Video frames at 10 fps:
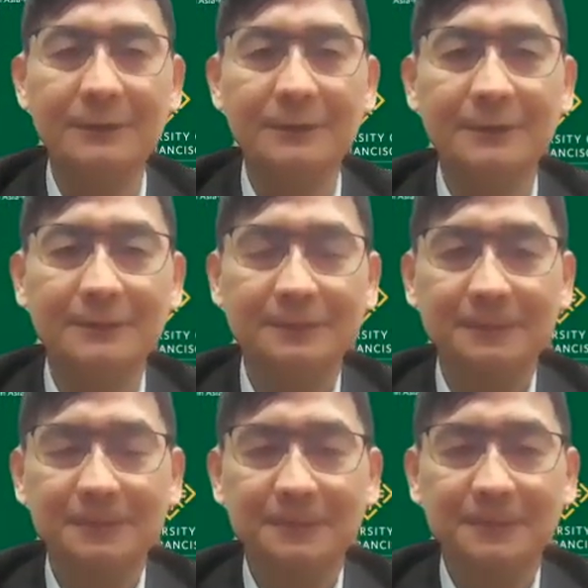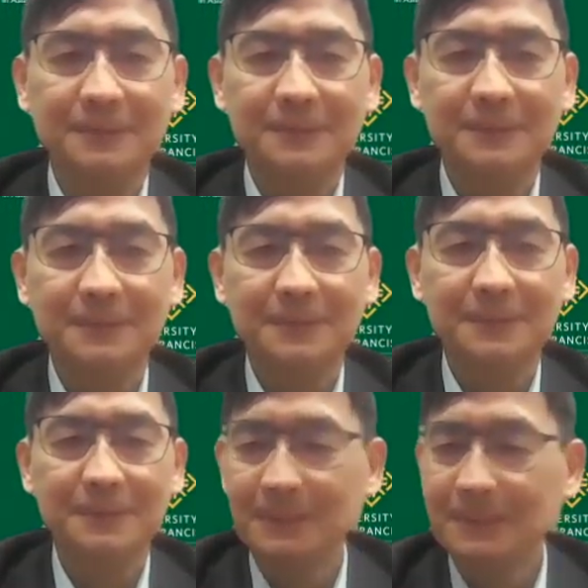
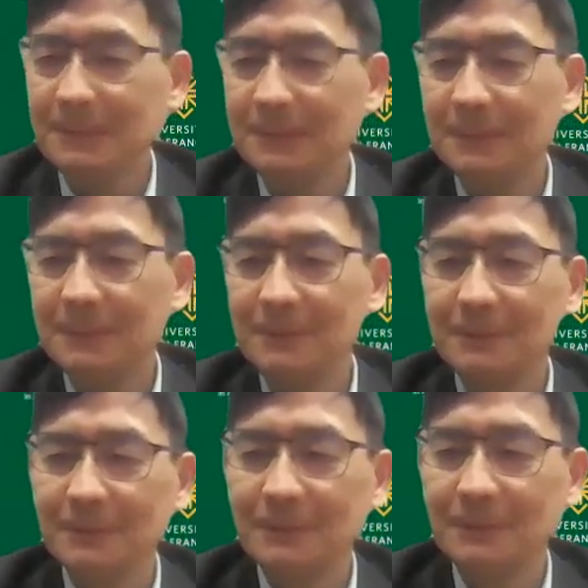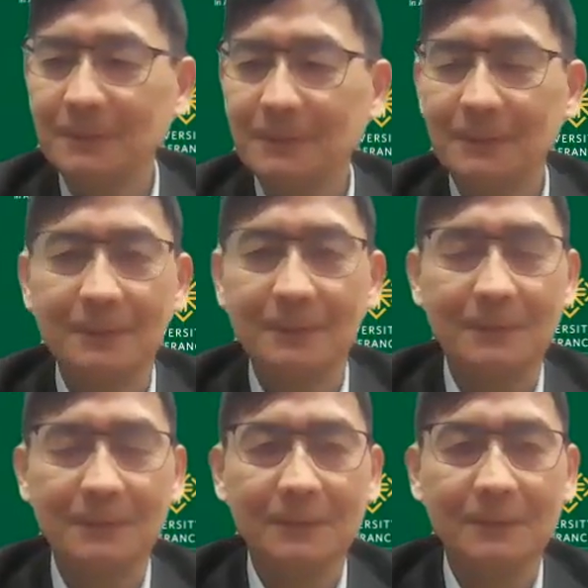
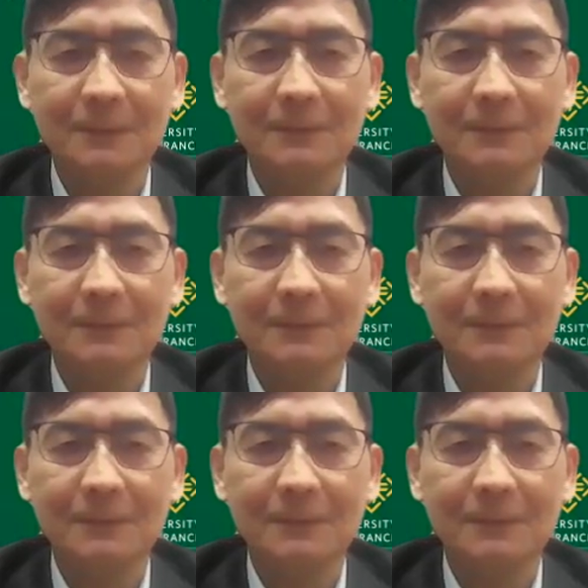No words are spoken by the person on screen.